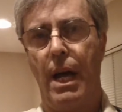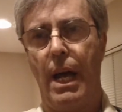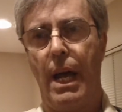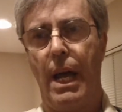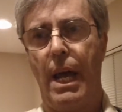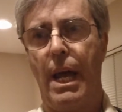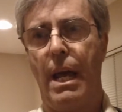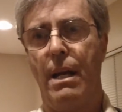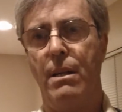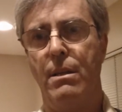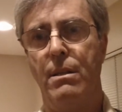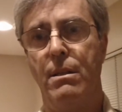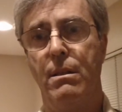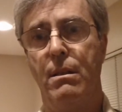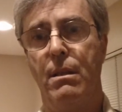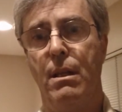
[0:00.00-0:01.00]
and
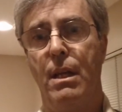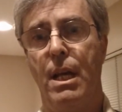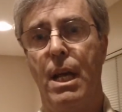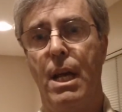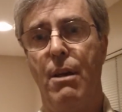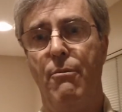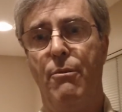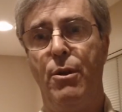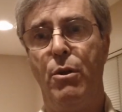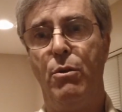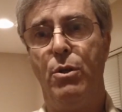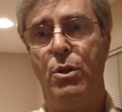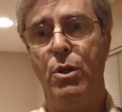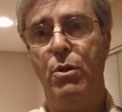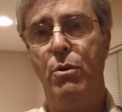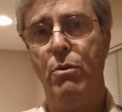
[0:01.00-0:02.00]
if you
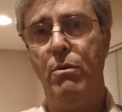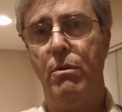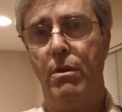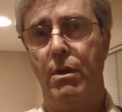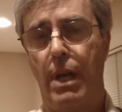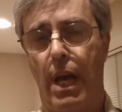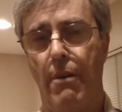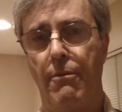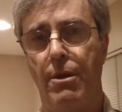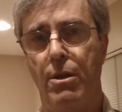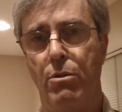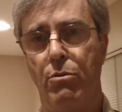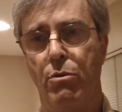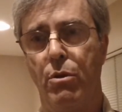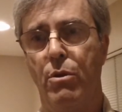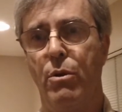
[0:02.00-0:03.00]
do have an
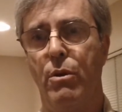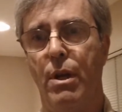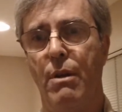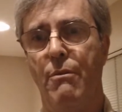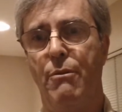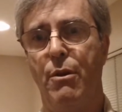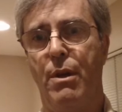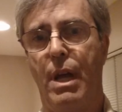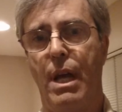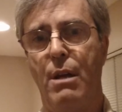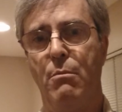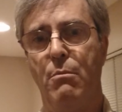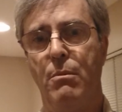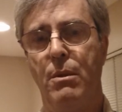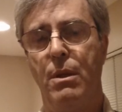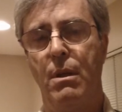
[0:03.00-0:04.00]
intruder, if you get
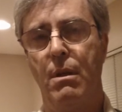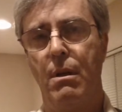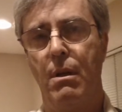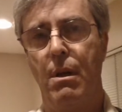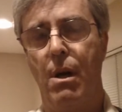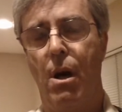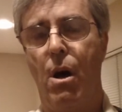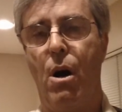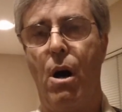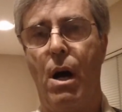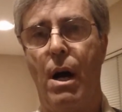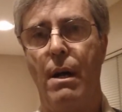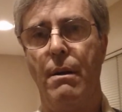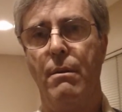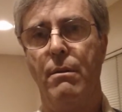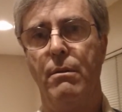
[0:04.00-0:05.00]
them
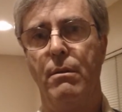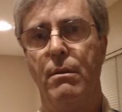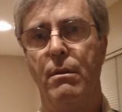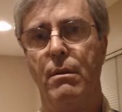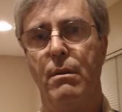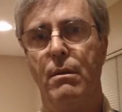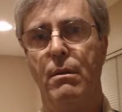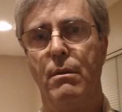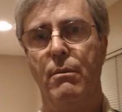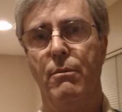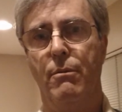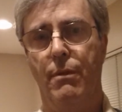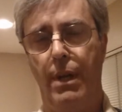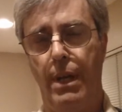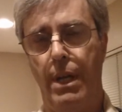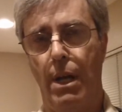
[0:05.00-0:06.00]
on
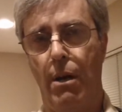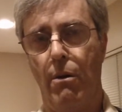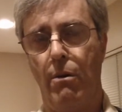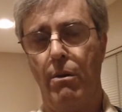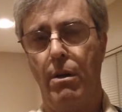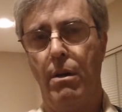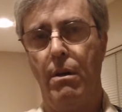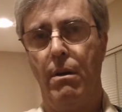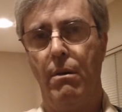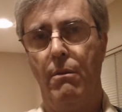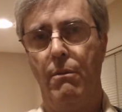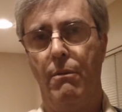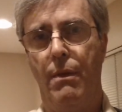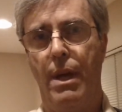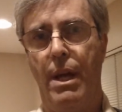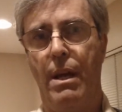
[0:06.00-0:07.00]
video,
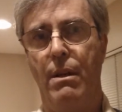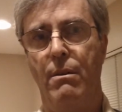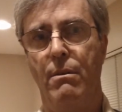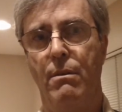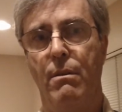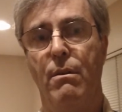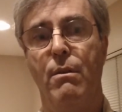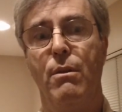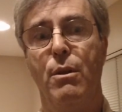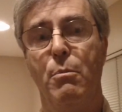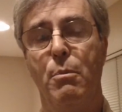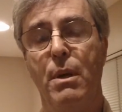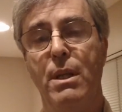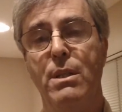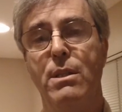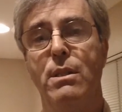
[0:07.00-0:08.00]
then the
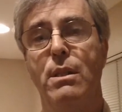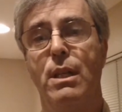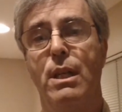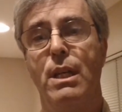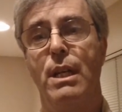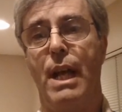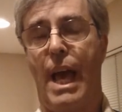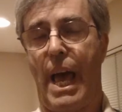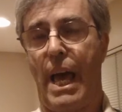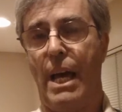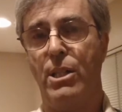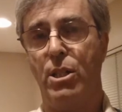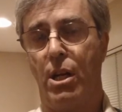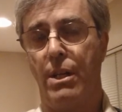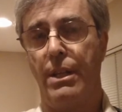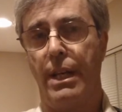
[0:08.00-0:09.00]
police can
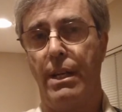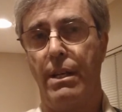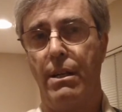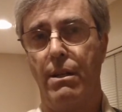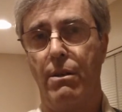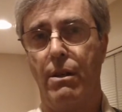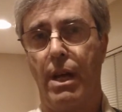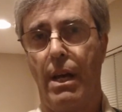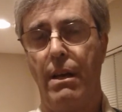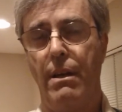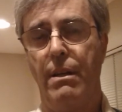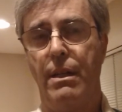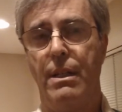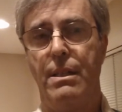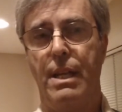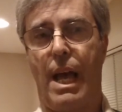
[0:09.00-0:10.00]
act on it, okay?
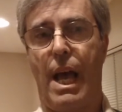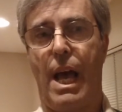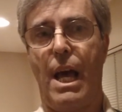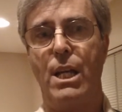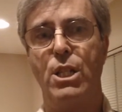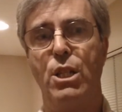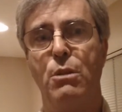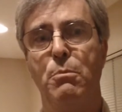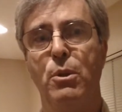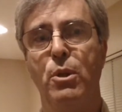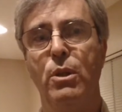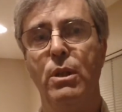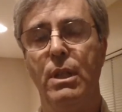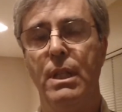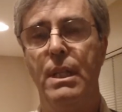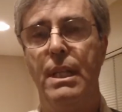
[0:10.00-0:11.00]
It's
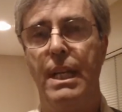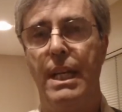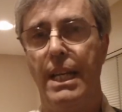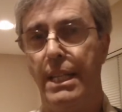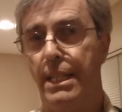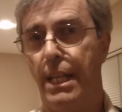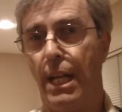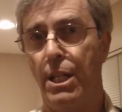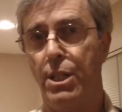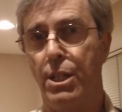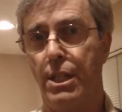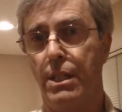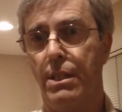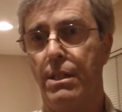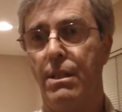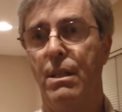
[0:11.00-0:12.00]
actionable
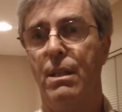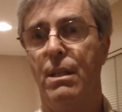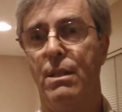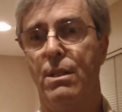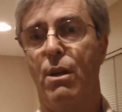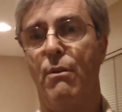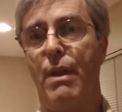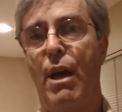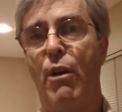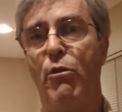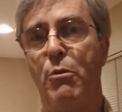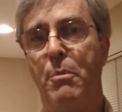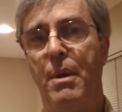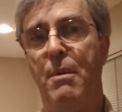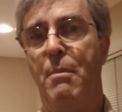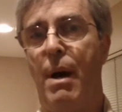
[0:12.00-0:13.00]
intelligence. So that
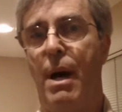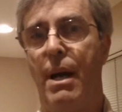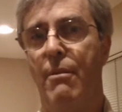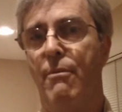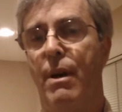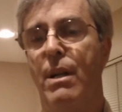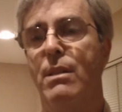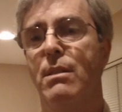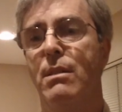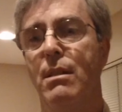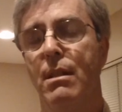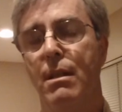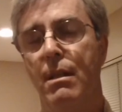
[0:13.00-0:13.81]
would be my advice.